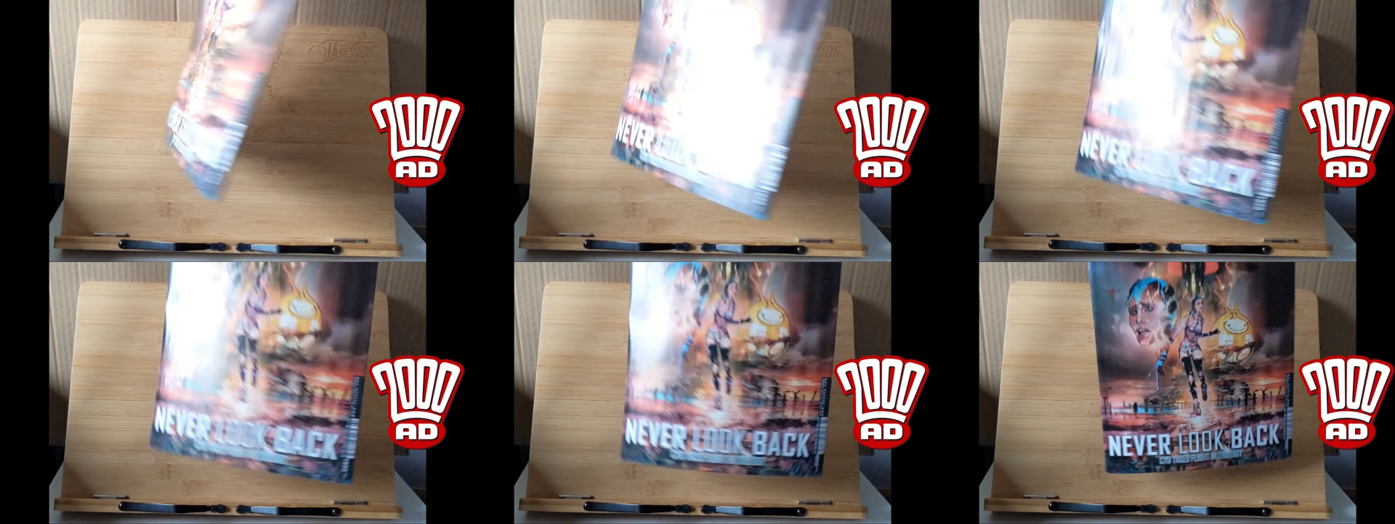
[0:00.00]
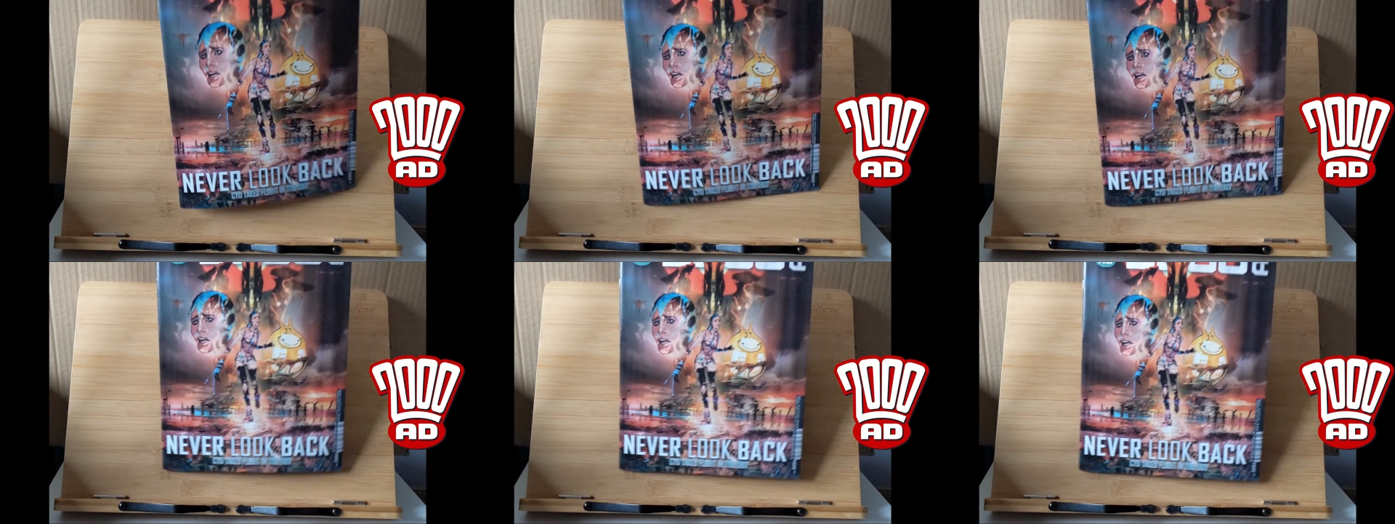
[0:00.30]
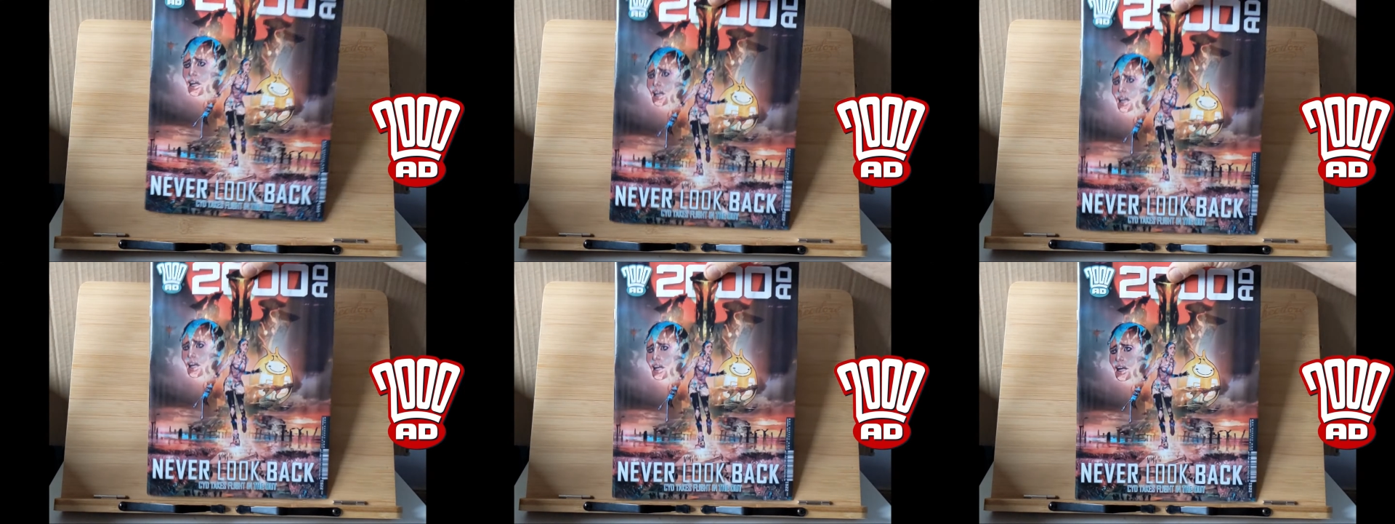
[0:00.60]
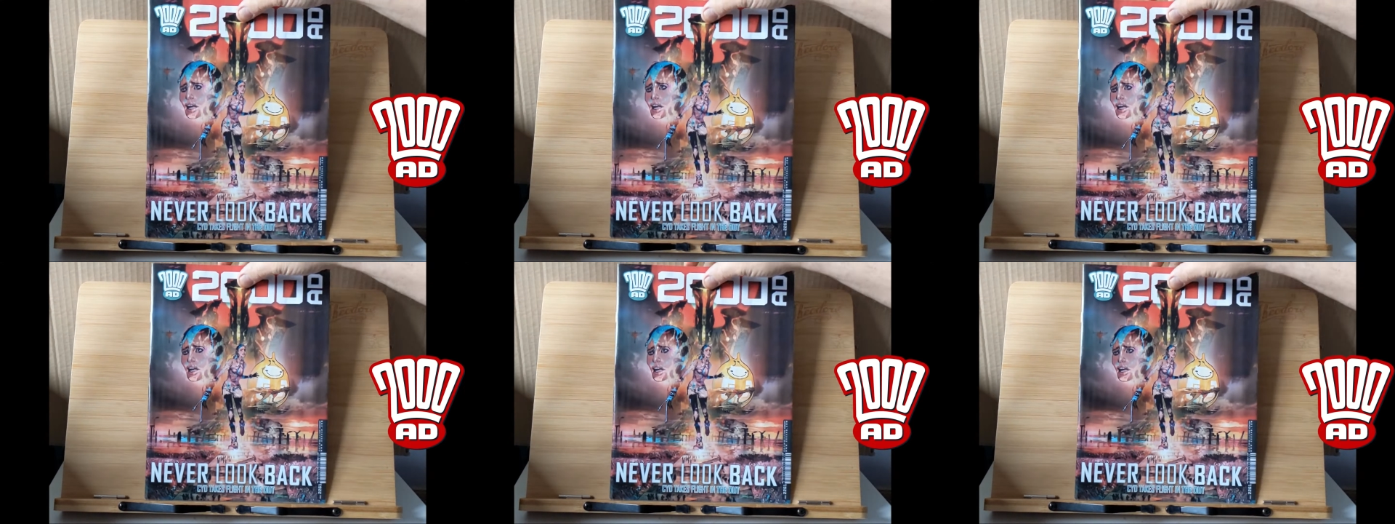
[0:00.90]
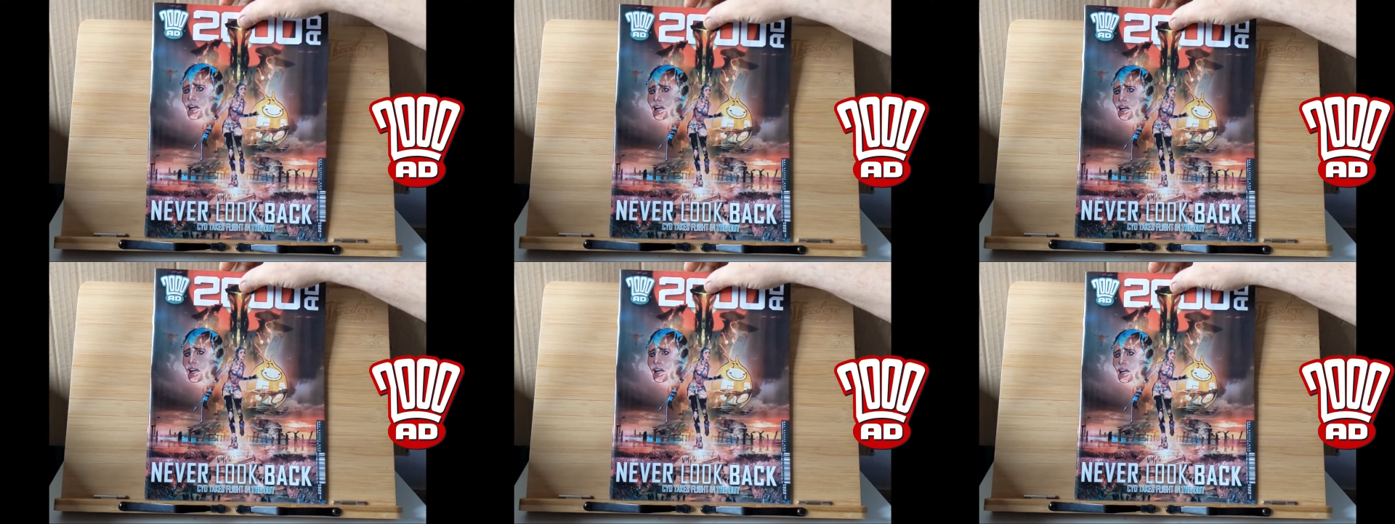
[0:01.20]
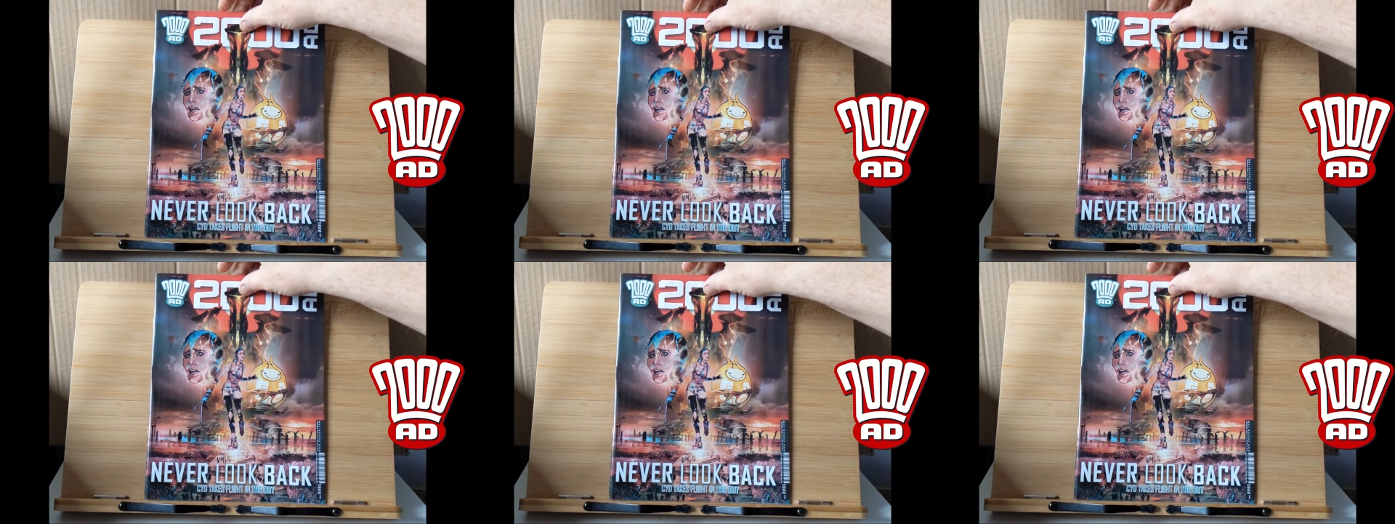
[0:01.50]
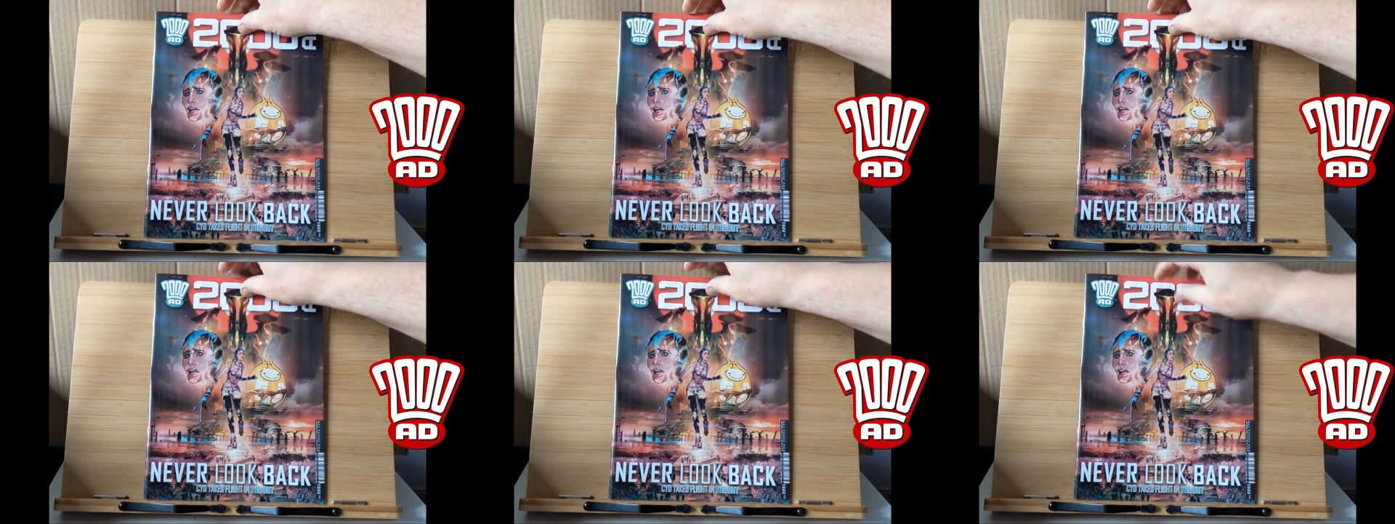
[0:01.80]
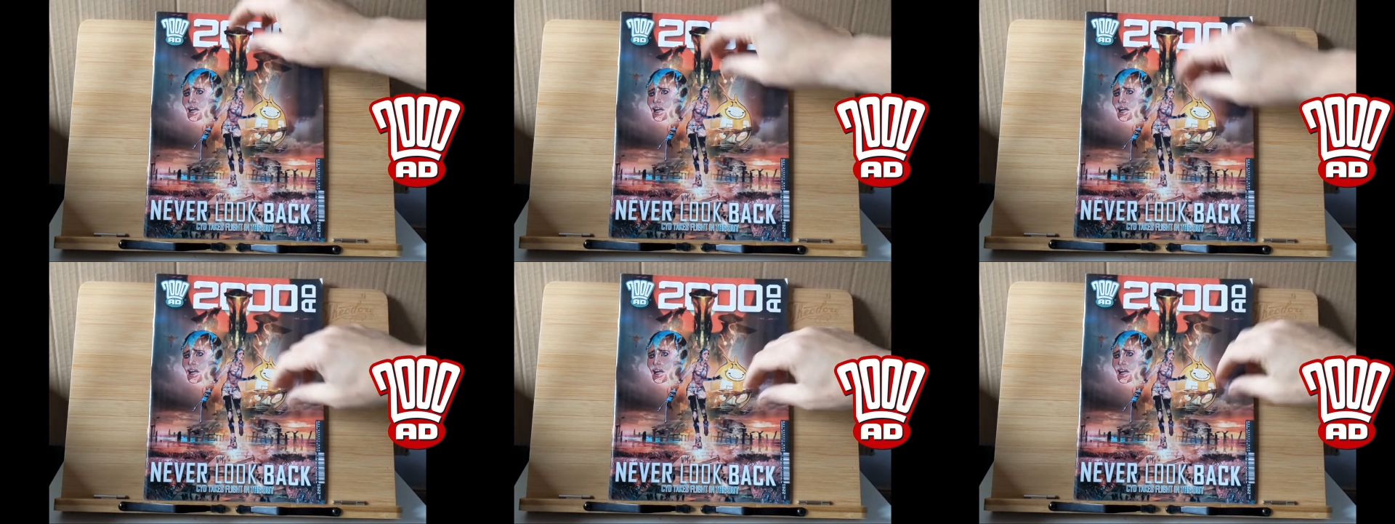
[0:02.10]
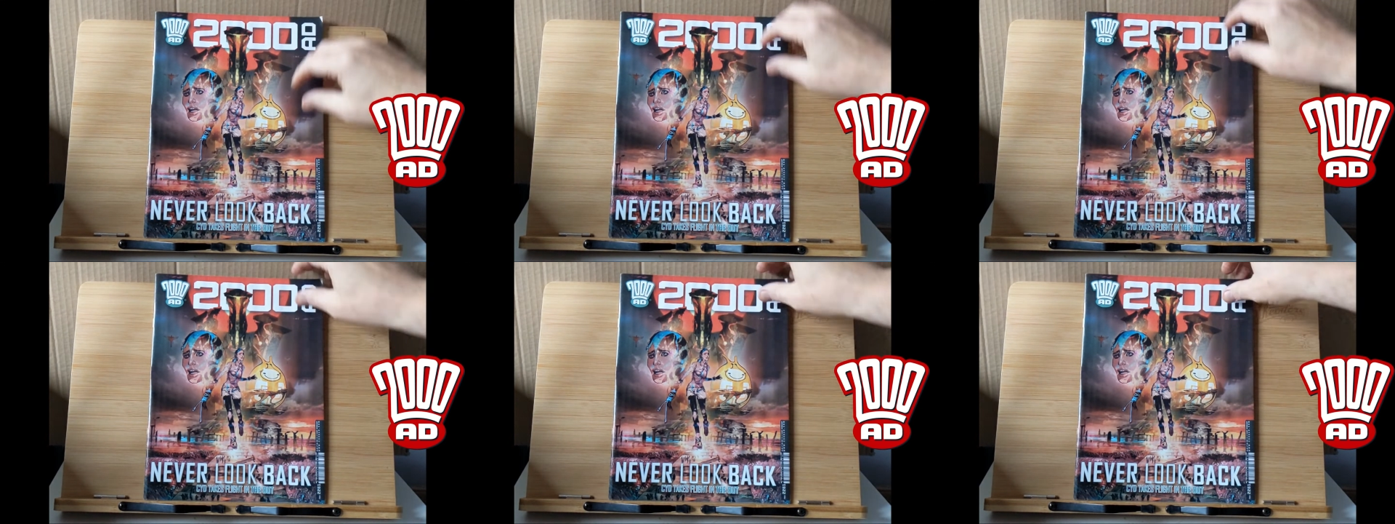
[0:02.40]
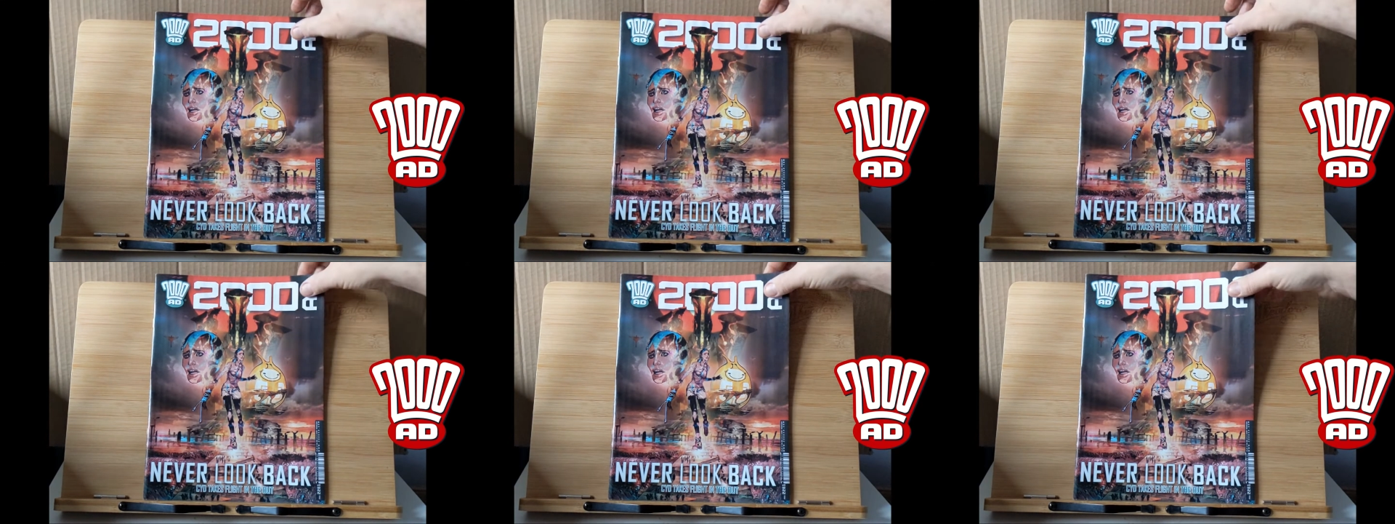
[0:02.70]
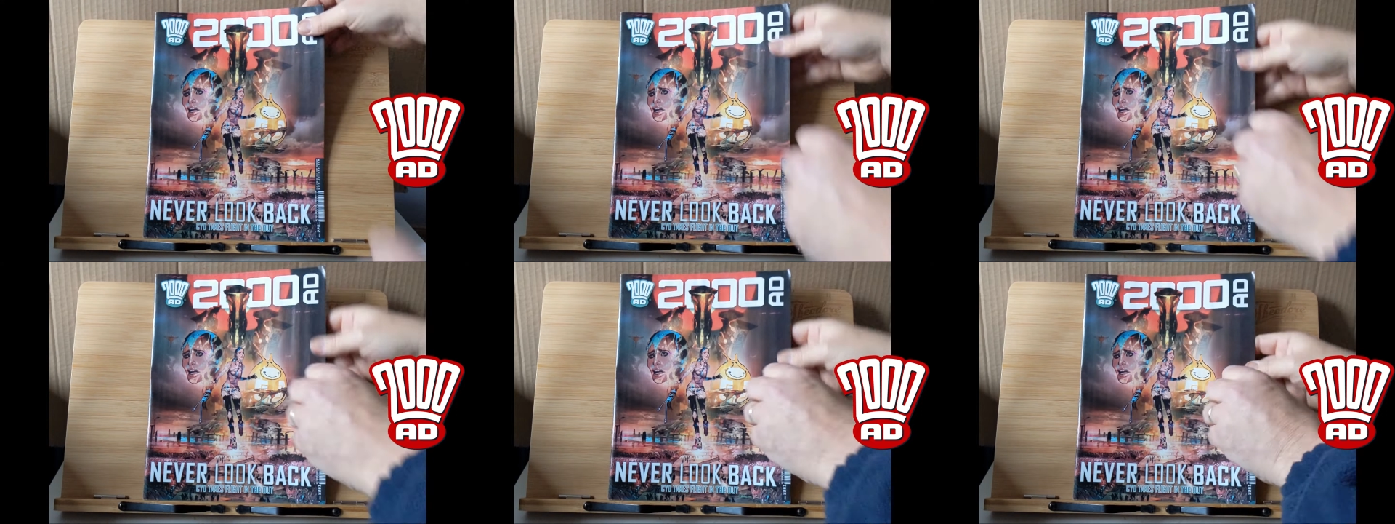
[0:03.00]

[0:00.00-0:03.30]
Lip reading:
No face is visible, so there are no lips to read.